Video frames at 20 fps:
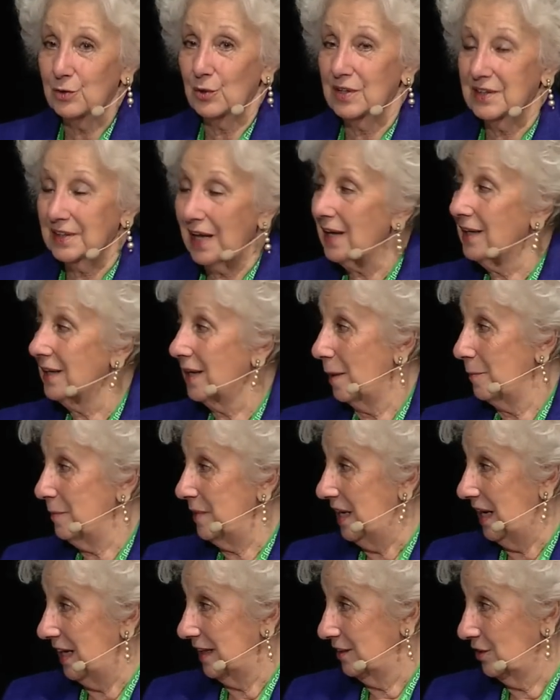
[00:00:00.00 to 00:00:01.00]
develop this
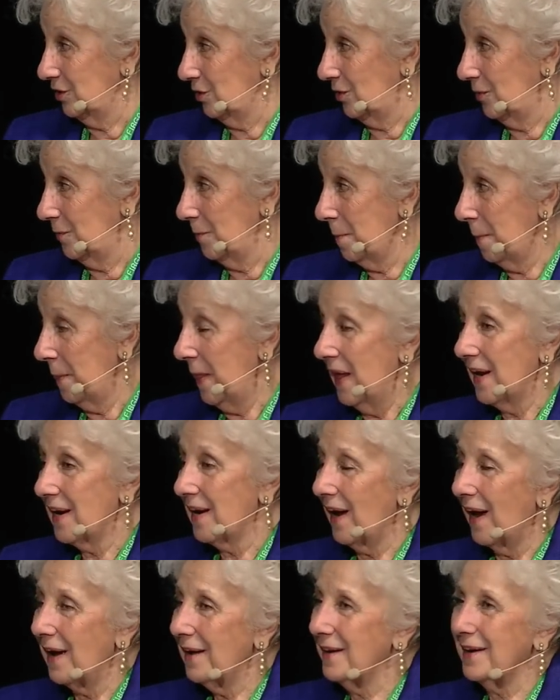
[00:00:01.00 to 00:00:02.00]
idea. So they are
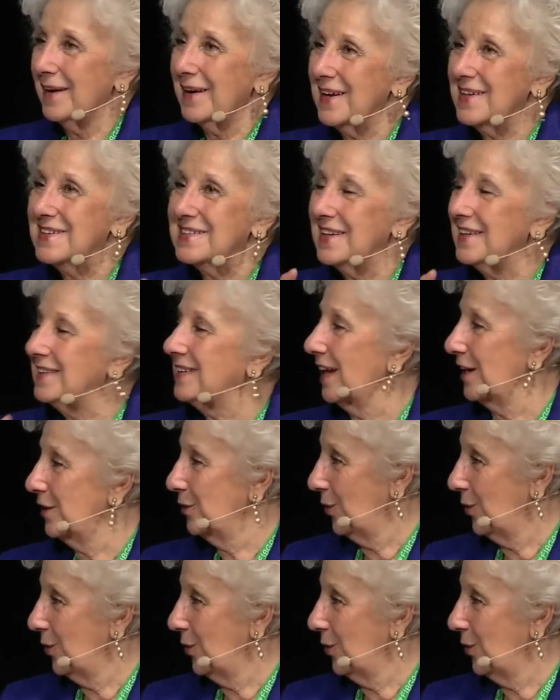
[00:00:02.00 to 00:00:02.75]
taking steps.